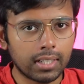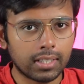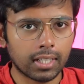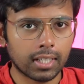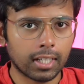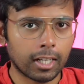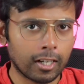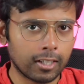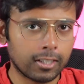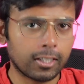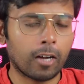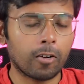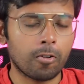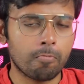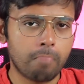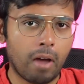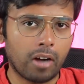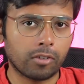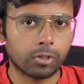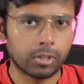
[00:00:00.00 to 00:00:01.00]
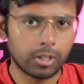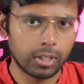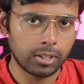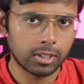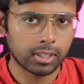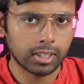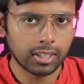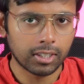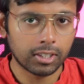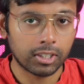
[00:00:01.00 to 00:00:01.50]
to cut down on battery
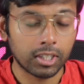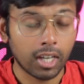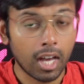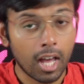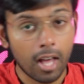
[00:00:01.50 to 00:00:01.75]
usage.